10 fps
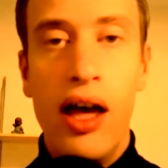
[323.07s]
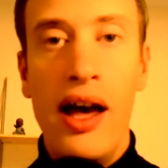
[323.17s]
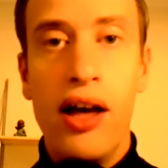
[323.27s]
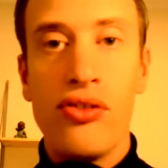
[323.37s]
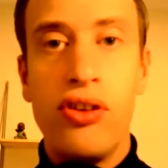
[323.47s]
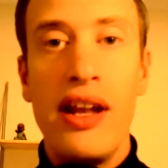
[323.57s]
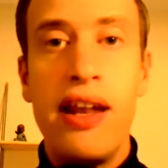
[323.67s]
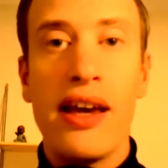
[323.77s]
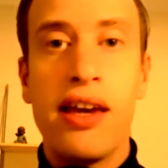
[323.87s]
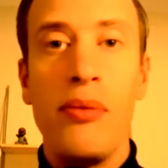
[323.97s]
Uh, so that
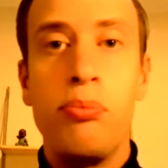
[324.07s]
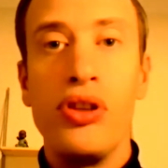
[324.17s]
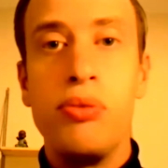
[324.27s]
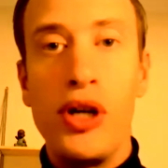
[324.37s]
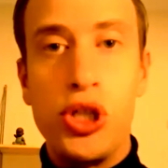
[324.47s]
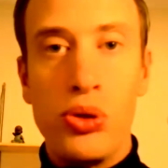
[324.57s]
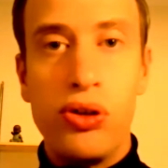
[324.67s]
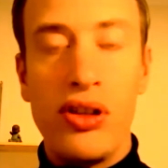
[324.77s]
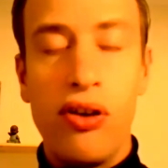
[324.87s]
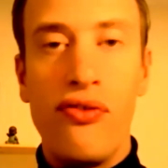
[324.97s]
they can put the
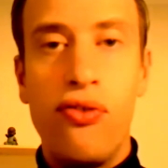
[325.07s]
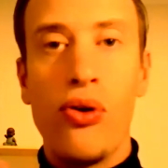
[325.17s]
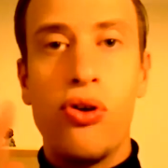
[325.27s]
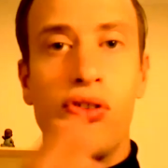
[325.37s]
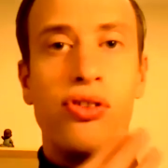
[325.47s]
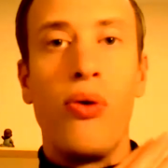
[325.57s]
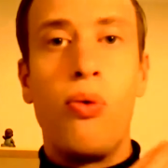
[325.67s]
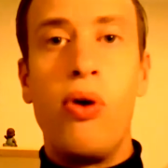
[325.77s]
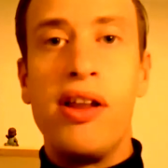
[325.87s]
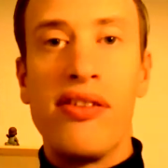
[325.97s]
majority of focus on
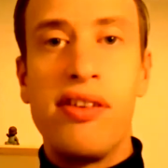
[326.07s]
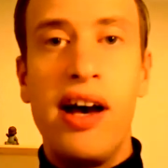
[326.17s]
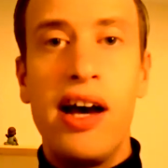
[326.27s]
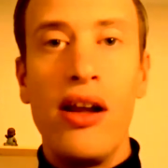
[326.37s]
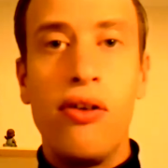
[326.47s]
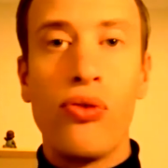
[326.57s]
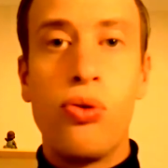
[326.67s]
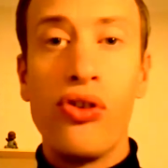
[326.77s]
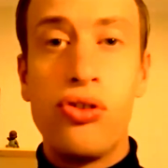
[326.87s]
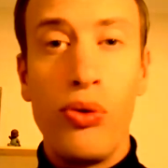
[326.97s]
one side. Of
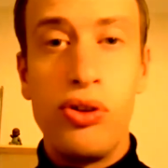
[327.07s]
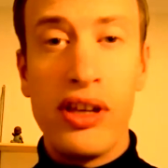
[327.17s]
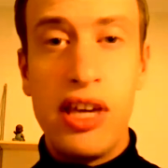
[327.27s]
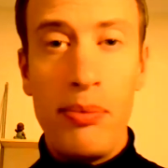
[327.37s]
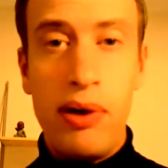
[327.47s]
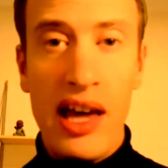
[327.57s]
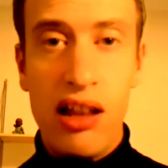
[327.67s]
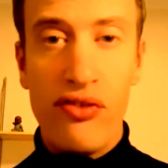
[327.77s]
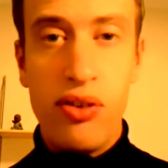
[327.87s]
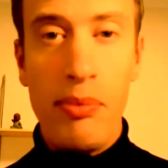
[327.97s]
course, you want to keep a
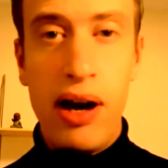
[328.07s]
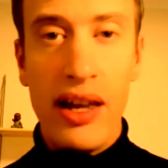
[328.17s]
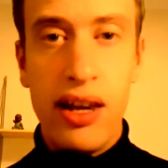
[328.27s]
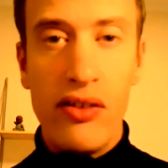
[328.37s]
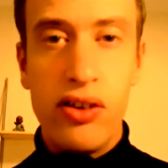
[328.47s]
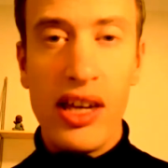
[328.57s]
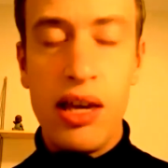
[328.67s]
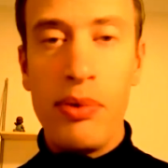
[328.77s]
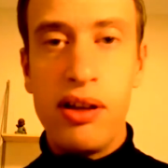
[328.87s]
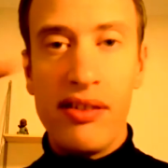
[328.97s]
healthy binary,
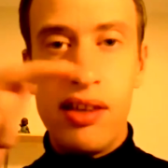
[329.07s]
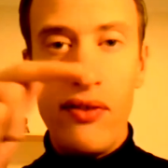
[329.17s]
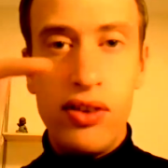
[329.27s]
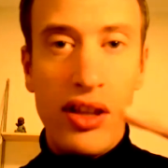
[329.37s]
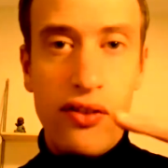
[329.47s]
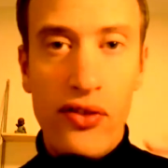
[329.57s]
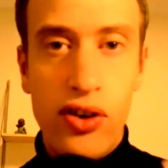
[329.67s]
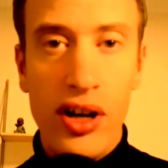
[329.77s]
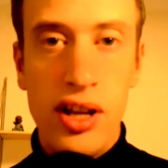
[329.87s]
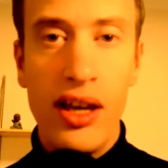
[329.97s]
keep a seventy
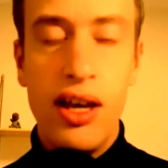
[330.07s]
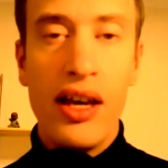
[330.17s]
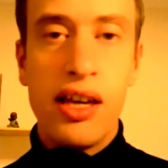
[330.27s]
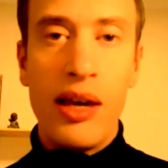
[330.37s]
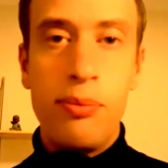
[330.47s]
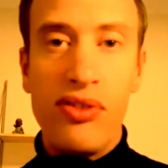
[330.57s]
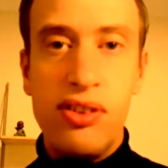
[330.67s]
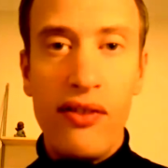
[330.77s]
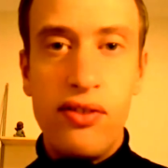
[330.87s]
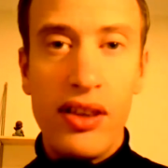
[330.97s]
thirty, keep
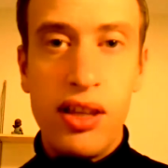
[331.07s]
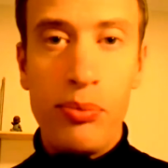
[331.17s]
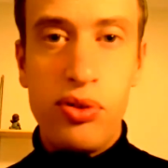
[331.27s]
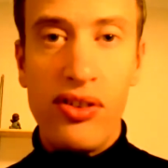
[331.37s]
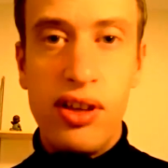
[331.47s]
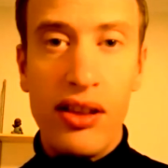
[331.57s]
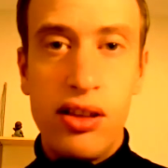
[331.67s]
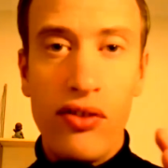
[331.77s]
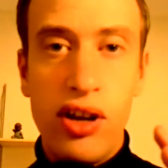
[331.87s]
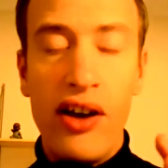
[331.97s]
seventy percent
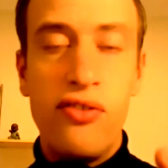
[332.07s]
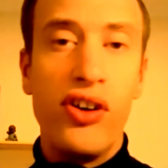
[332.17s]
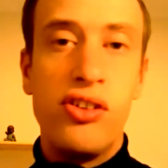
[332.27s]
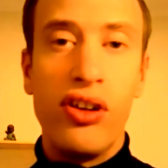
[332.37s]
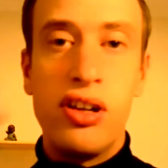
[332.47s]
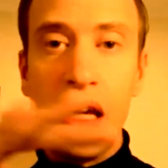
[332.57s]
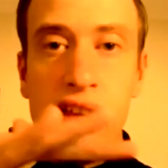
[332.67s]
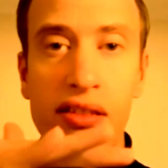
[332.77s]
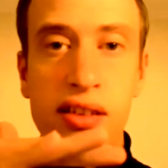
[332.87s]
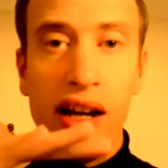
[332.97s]
of your efforts on the
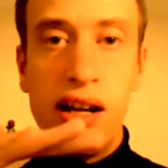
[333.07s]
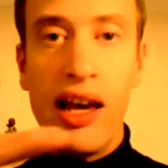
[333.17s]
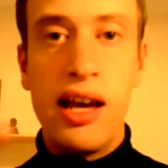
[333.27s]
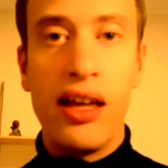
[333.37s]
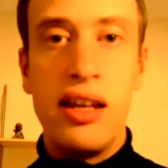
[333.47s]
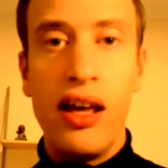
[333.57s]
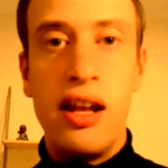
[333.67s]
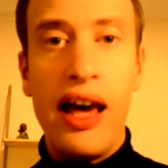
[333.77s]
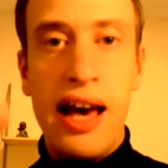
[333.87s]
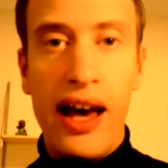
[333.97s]
inside leg, and
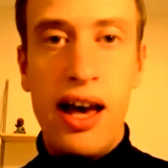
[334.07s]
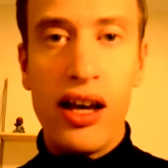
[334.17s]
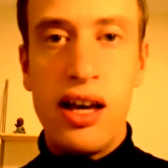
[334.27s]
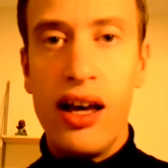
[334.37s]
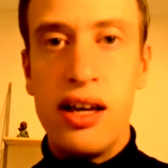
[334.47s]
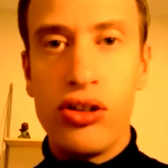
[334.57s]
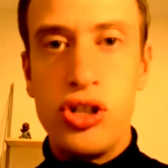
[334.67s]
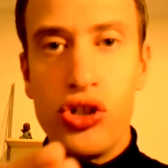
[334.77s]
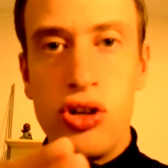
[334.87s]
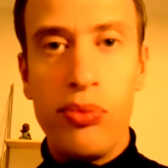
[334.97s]
then uh, uh,
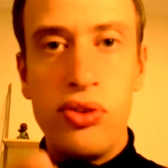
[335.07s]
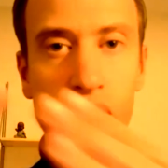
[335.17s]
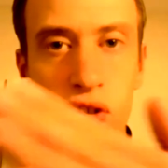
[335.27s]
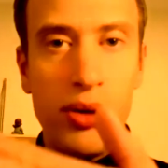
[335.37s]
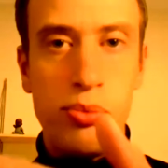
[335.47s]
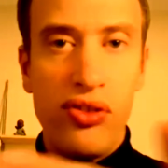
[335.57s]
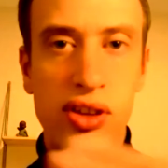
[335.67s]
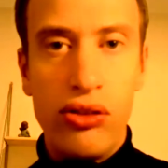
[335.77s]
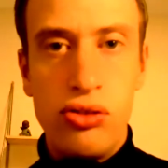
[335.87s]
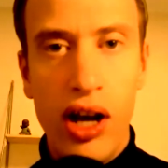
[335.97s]
contribute thirty
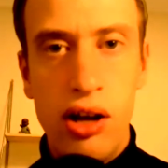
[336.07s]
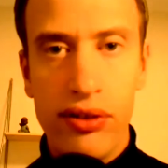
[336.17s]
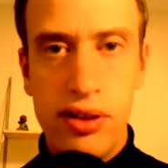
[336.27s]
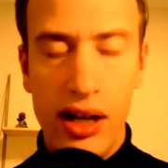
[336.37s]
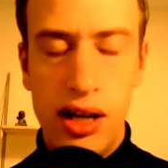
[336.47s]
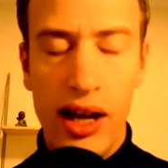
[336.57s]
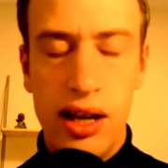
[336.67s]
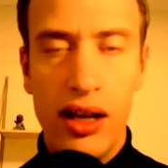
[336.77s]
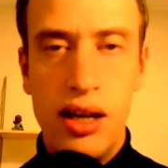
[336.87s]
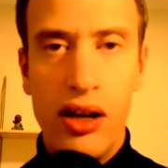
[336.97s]
percent to the outside leg,
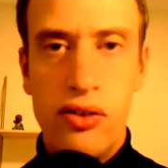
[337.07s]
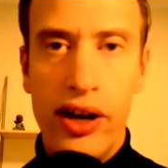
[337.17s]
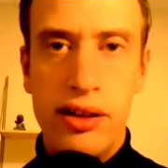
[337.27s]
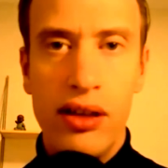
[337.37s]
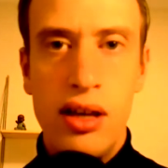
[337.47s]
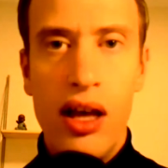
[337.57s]
right?